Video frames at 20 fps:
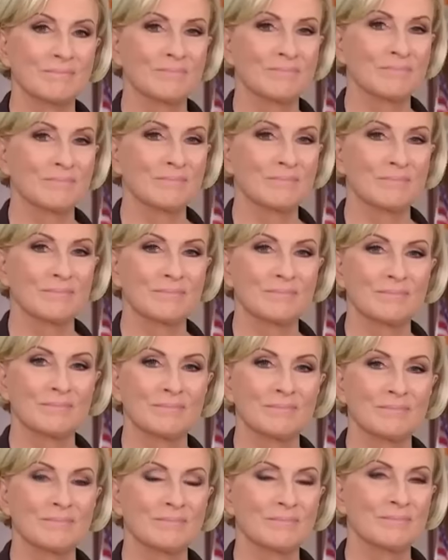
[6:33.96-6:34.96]

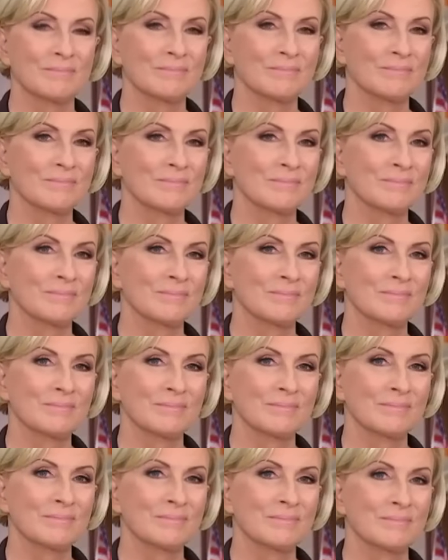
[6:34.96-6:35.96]

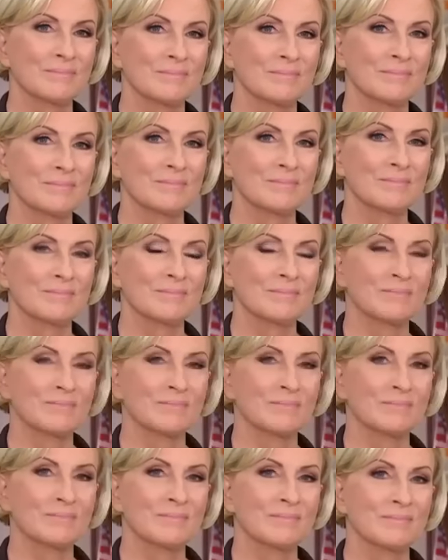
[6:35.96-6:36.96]

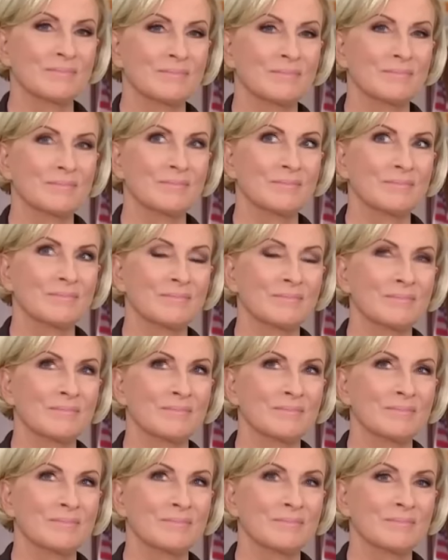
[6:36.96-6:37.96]

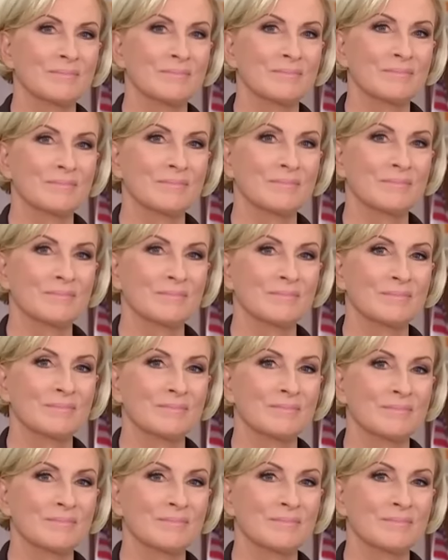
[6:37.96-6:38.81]
[no speech]